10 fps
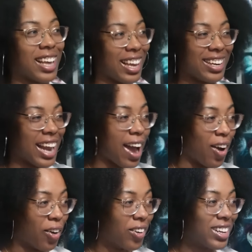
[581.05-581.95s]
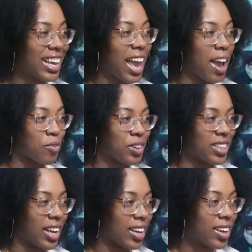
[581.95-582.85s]
say it now. Like
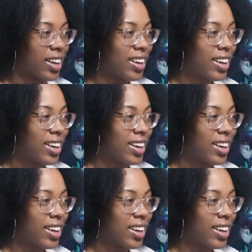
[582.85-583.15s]
everything.